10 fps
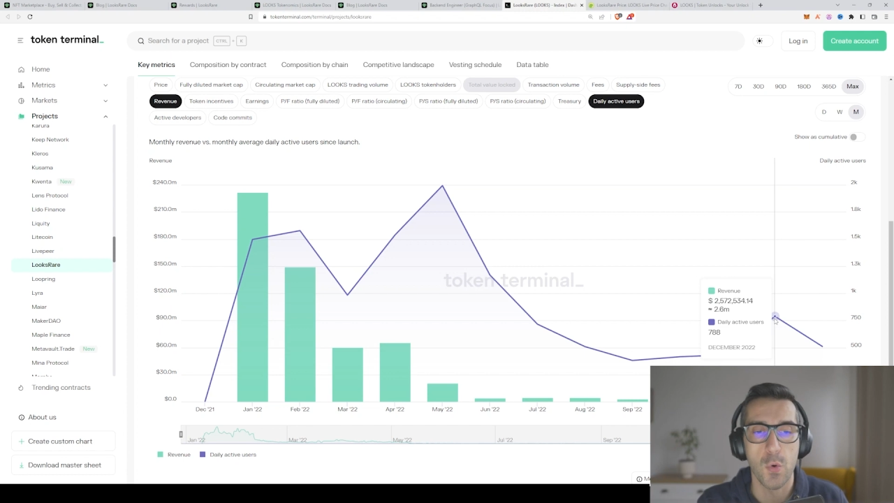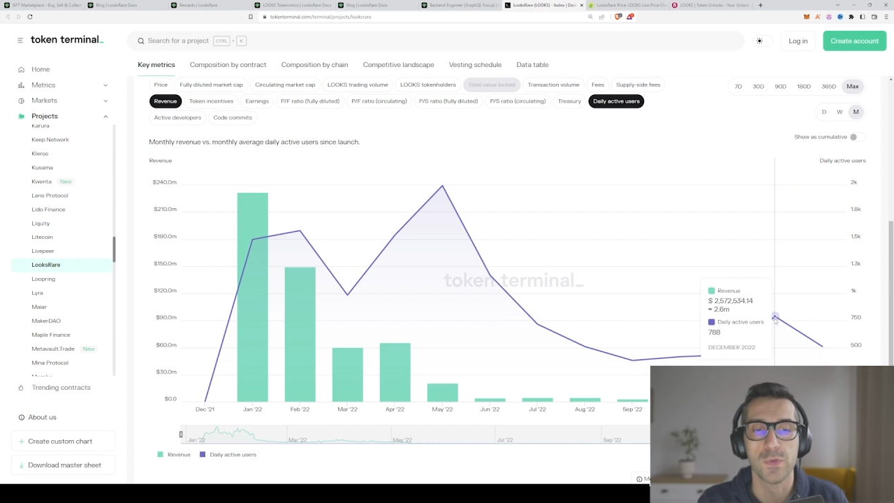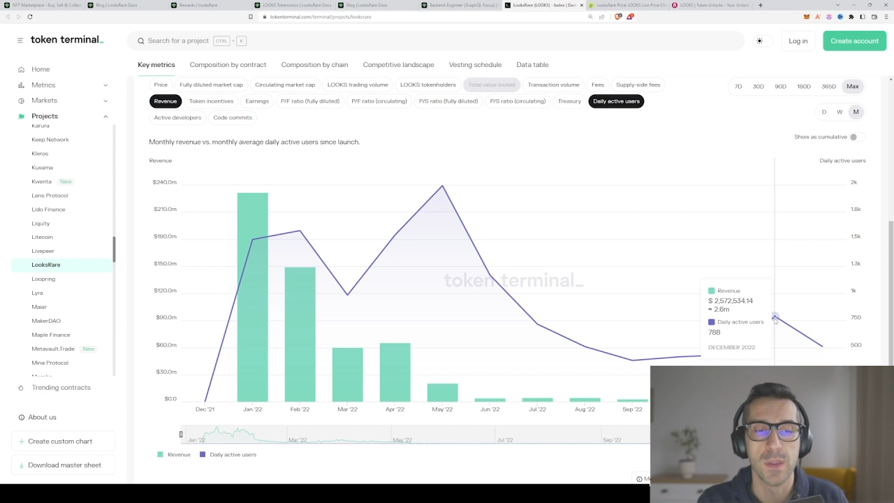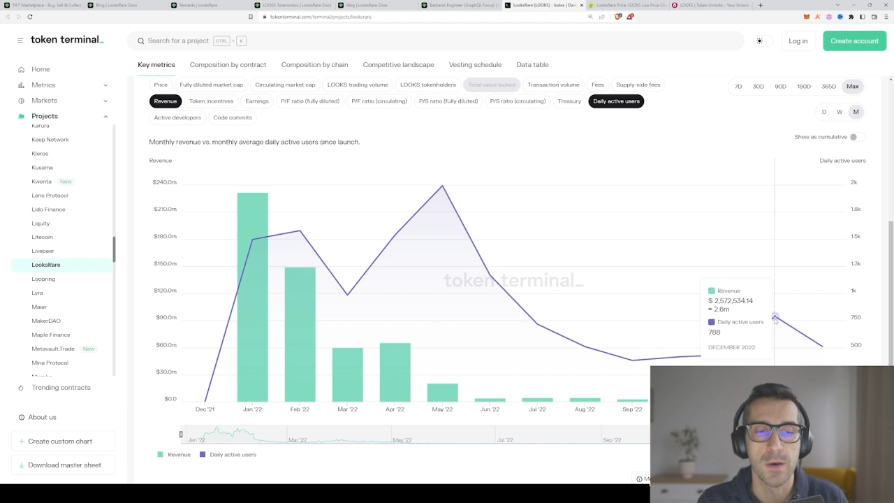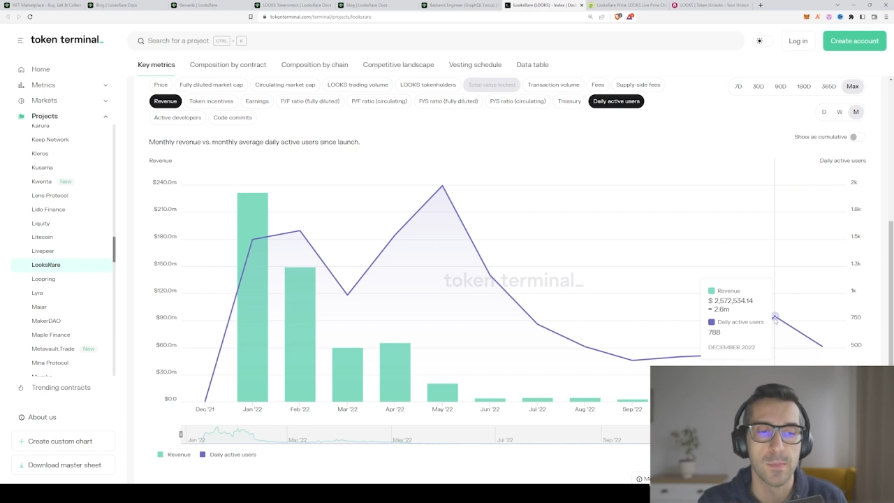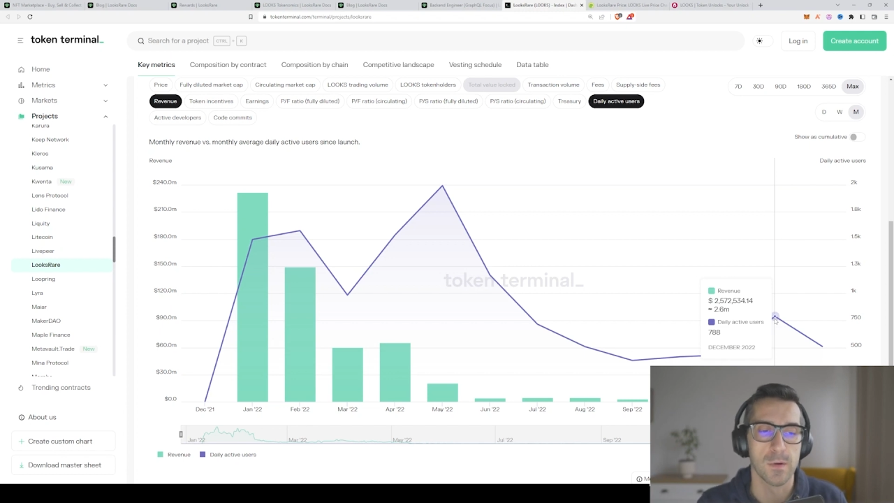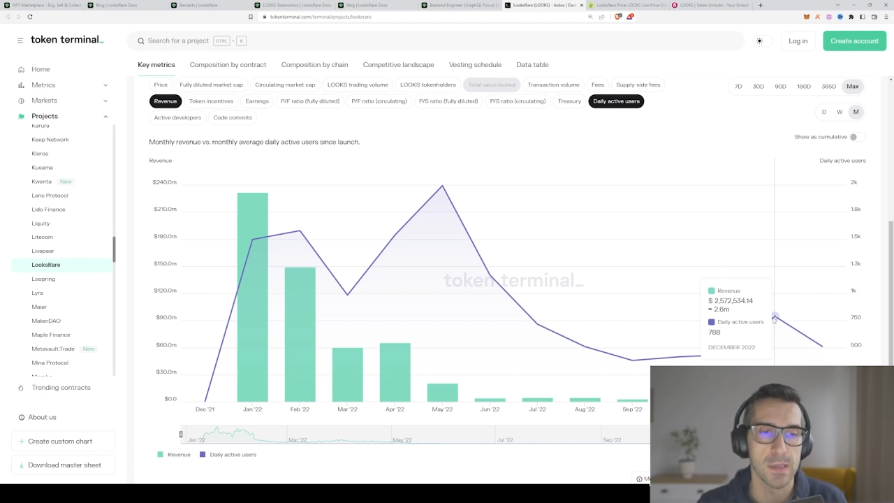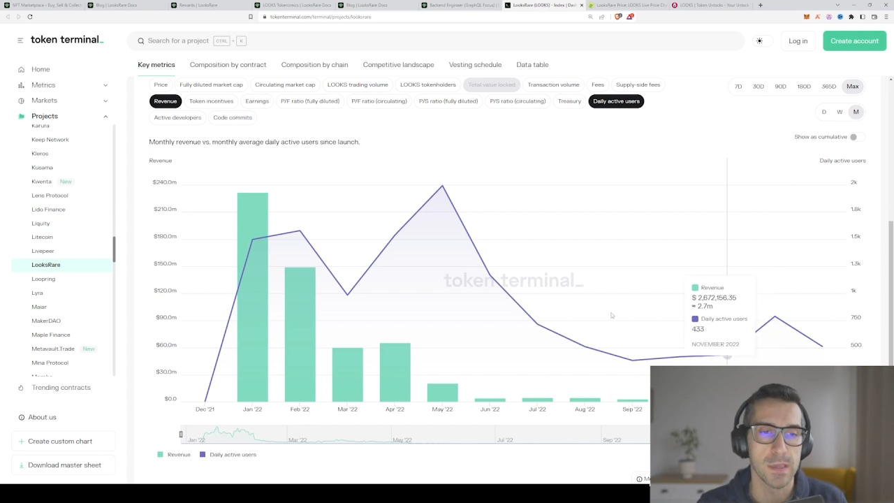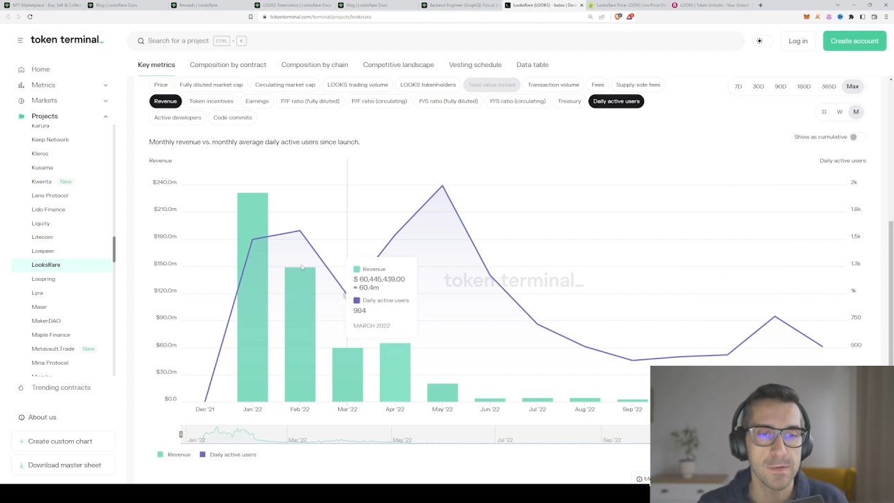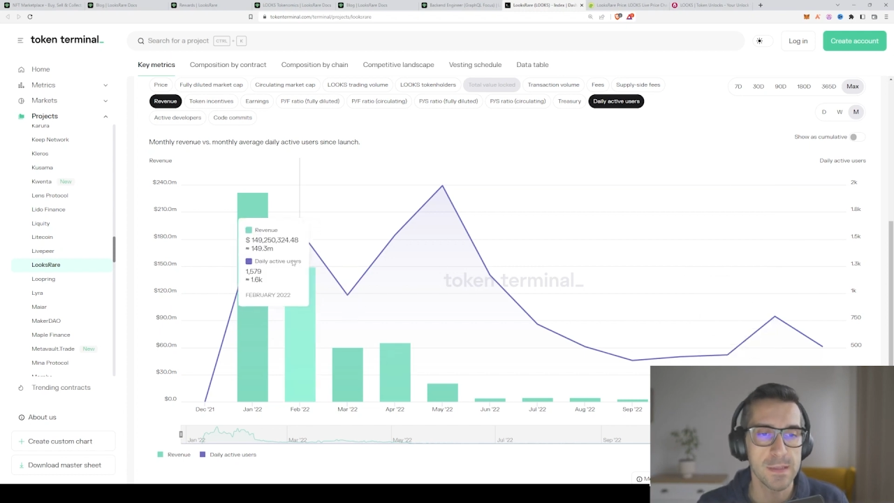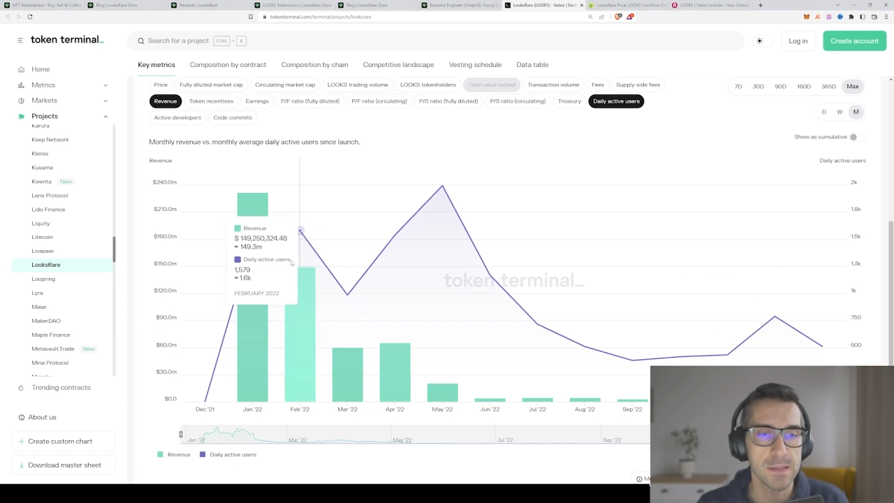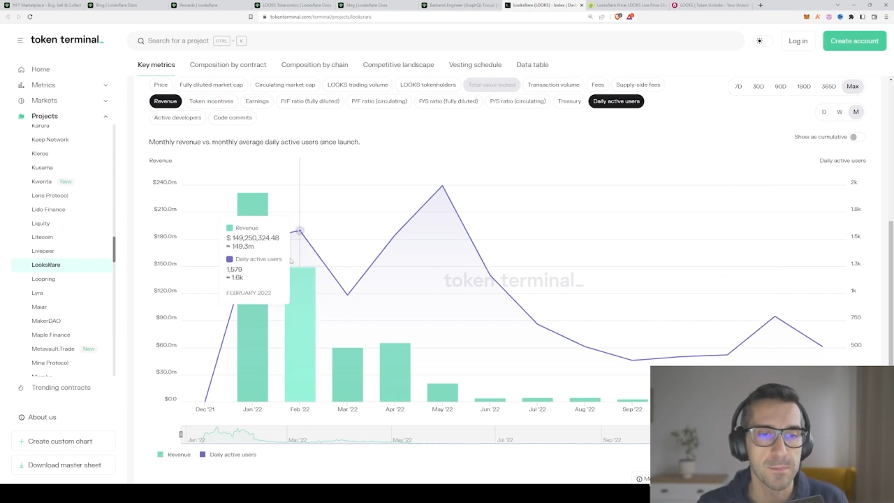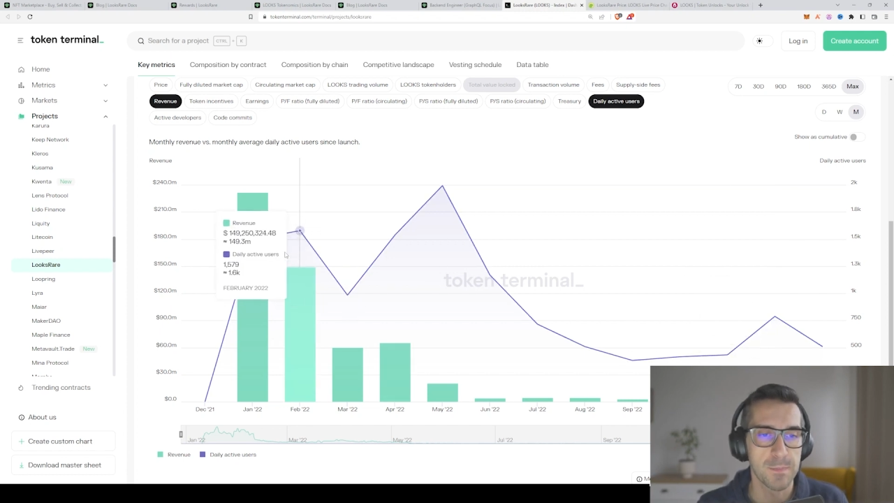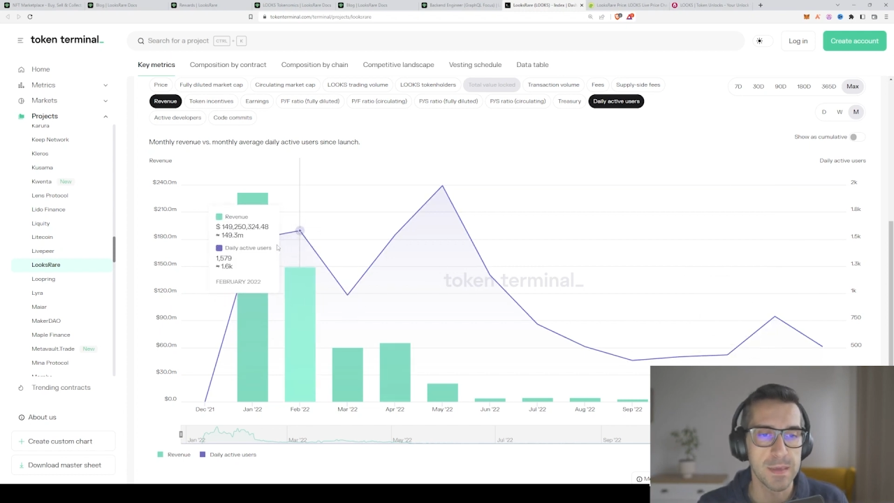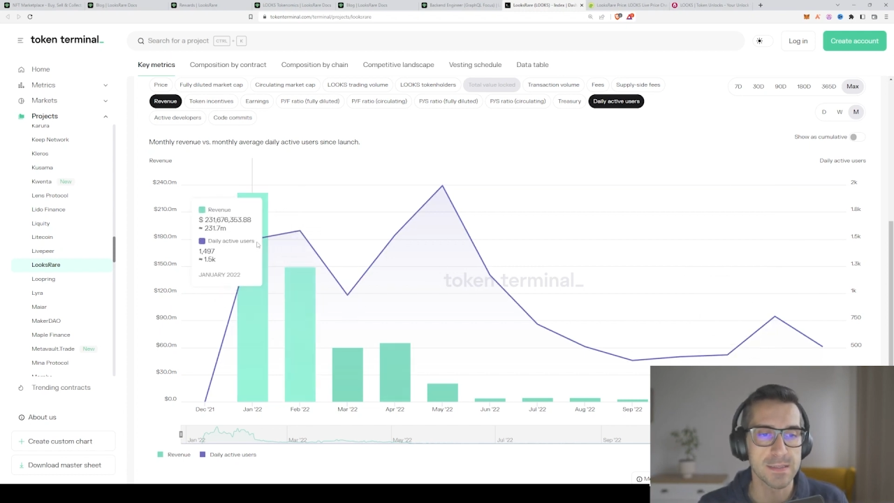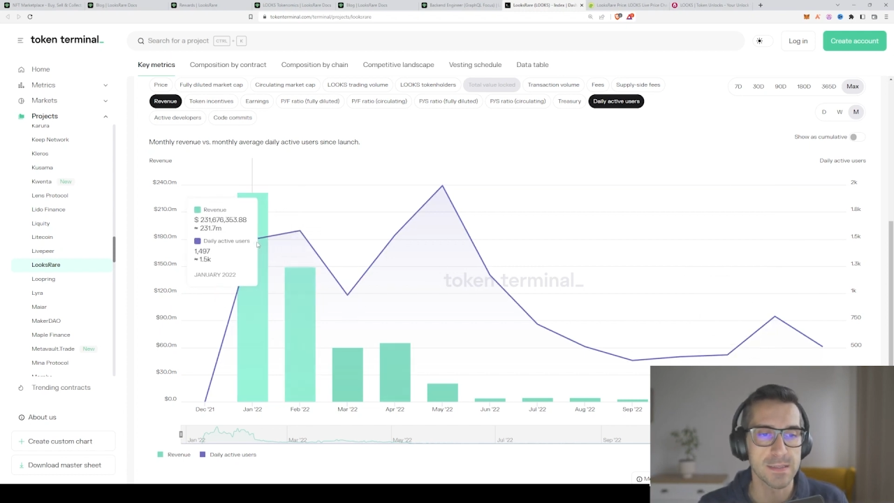number. Even in the peak